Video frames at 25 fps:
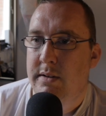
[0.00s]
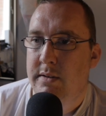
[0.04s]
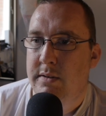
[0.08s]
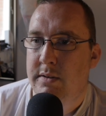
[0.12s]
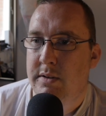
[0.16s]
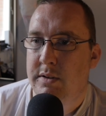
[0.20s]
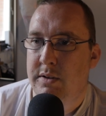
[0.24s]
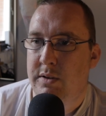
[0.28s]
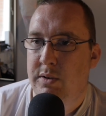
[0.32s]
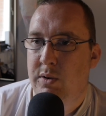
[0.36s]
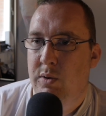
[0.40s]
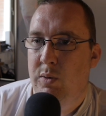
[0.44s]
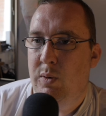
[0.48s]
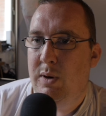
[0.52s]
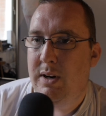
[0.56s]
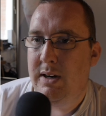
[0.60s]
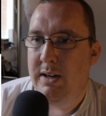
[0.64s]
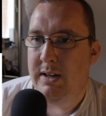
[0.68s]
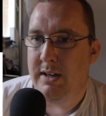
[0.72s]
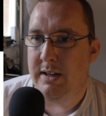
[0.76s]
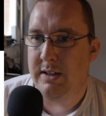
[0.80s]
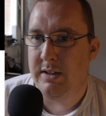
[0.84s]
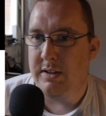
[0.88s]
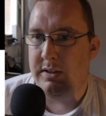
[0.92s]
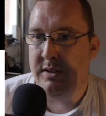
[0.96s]
Because
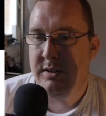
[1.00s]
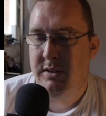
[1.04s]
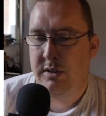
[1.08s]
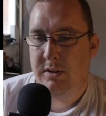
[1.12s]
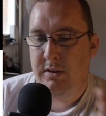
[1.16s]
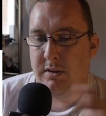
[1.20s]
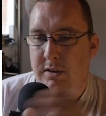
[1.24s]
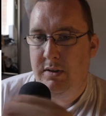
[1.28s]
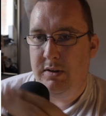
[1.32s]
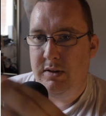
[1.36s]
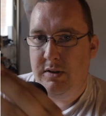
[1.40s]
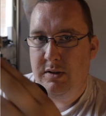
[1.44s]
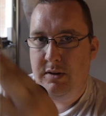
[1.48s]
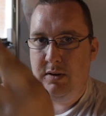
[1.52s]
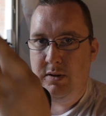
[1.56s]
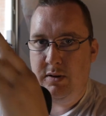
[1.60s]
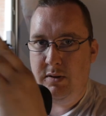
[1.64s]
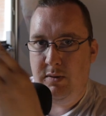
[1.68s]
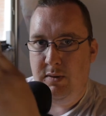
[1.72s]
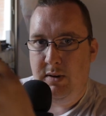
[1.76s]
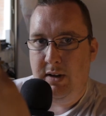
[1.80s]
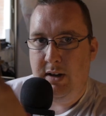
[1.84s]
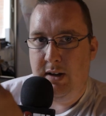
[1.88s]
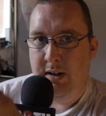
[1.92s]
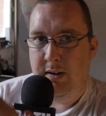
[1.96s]
Noah is just,
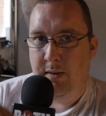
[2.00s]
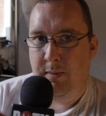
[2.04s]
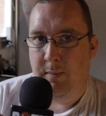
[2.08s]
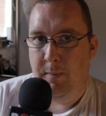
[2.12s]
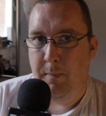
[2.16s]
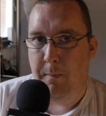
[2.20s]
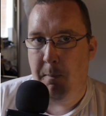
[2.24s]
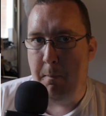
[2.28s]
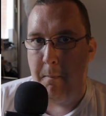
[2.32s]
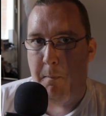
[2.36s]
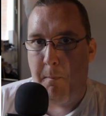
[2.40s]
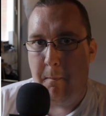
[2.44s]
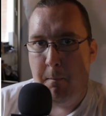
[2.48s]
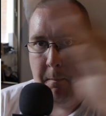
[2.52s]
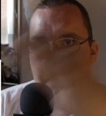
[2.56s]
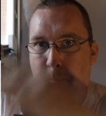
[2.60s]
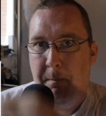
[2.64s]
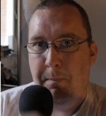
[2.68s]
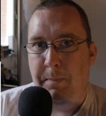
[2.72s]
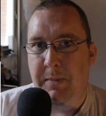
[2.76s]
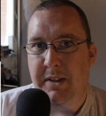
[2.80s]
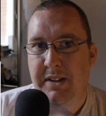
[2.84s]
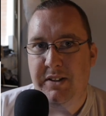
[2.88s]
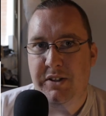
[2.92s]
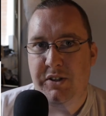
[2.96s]
like
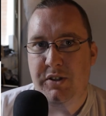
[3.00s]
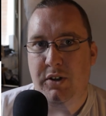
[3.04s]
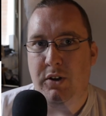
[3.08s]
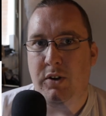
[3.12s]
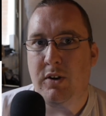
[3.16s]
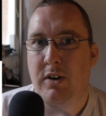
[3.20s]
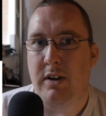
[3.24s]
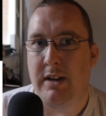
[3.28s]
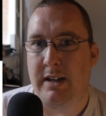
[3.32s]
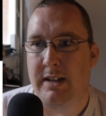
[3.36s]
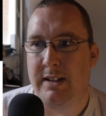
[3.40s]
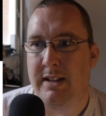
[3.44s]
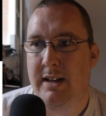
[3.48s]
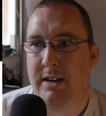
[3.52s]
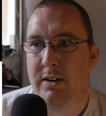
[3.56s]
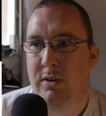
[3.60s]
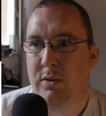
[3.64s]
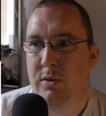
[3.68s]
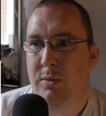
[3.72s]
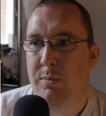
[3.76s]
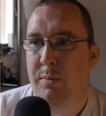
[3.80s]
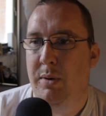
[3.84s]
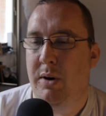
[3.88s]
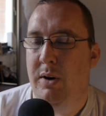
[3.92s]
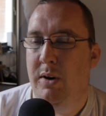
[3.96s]
encircling that
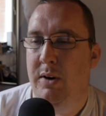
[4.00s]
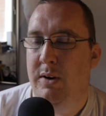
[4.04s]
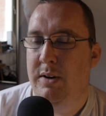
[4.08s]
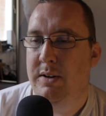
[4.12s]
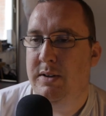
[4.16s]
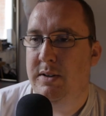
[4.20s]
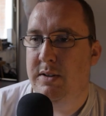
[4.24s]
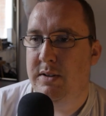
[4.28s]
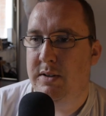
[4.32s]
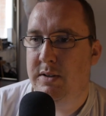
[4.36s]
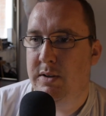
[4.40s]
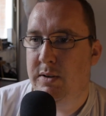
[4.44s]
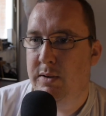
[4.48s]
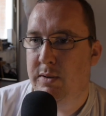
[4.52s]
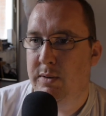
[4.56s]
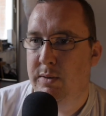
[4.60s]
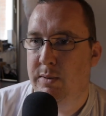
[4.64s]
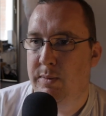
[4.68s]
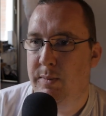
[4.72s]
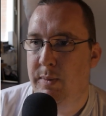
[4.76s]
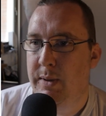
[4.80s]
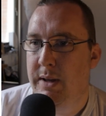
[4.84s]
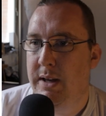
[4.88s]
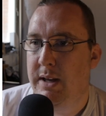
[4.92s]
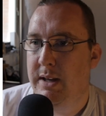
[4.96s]
whole part.
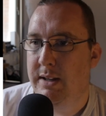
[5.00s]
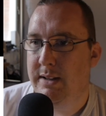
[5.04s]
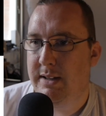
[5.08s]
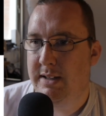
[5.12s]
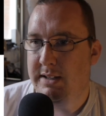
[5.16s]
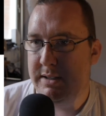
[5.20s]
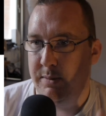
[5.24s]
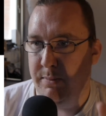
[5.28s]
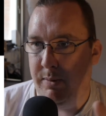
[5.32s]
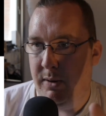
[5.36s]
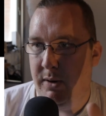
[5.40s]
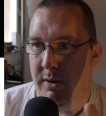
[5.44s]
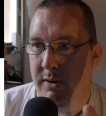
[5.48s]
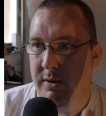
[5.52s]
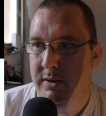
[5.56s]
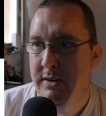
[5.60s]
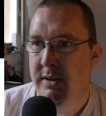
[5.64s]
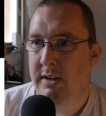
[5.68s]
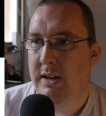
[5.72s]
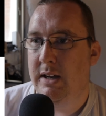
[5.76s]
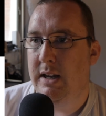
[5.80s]
So that's a part.